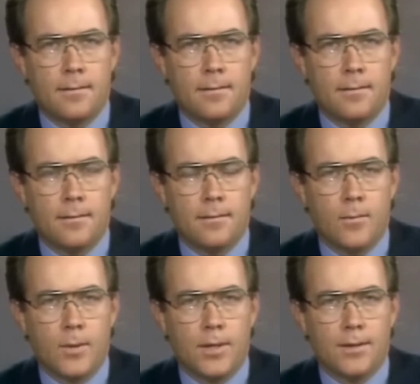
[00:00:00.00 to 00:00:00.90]
There you go.
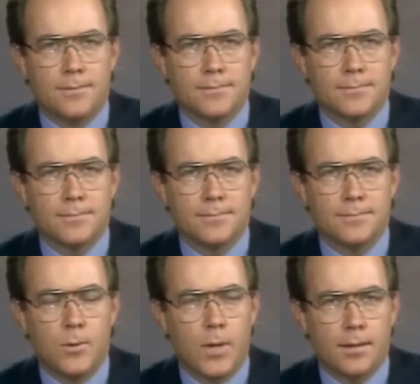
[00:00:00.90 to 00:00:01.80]
There we go.
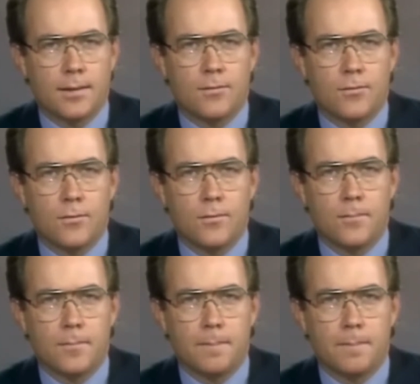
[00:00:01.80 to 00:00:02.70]
We'll get there soon.